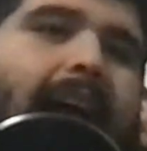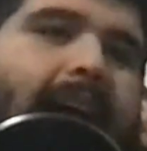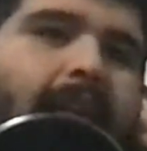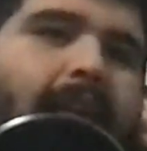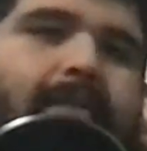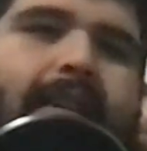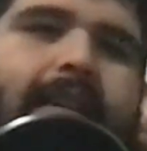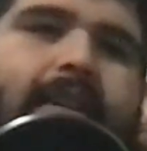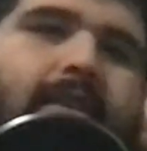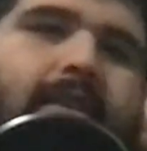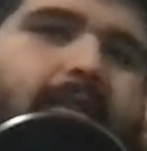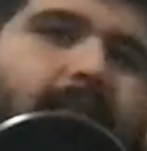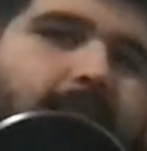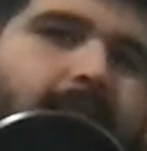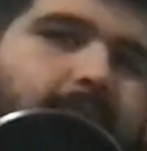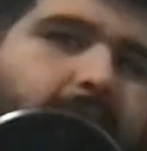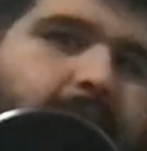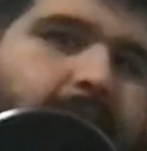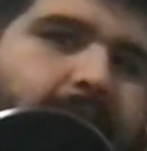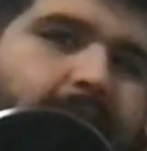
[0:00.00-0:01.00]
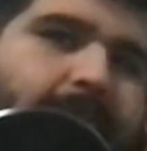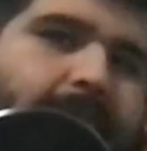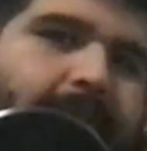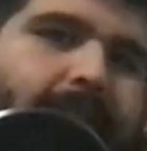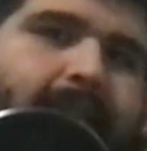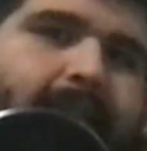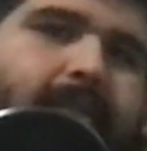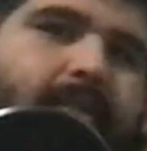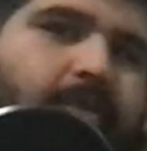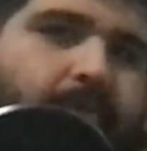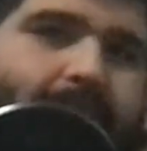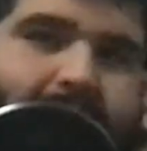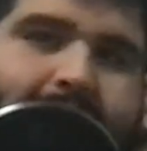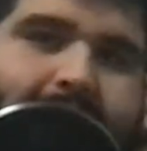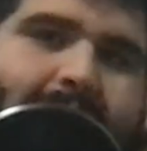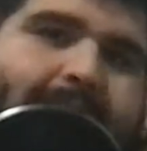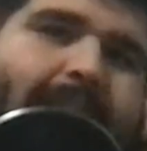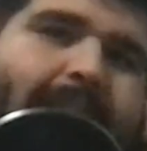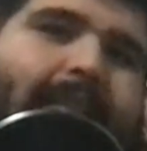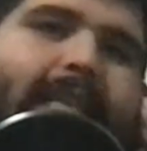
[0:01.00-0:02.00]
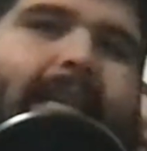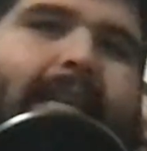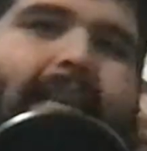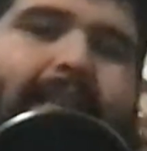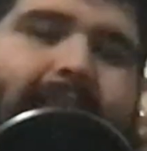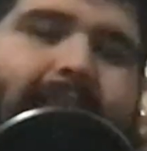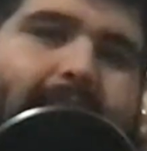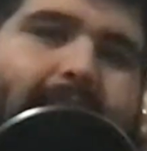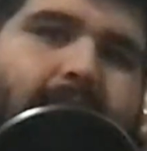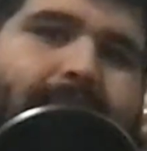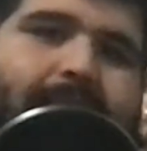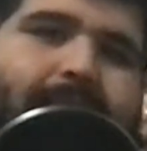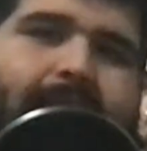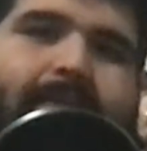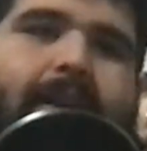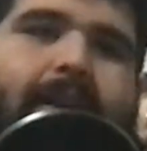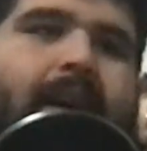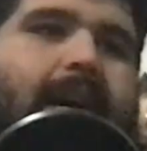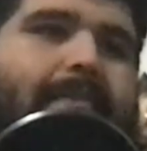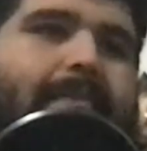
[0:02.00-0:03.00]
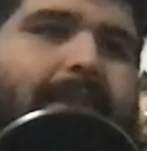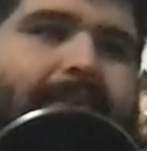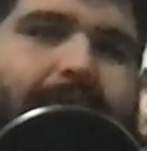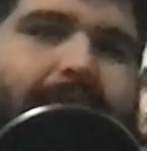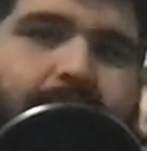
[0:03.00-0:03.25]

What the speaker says: I don't think Kurt Sutter should be directing anything. I think he should be maybe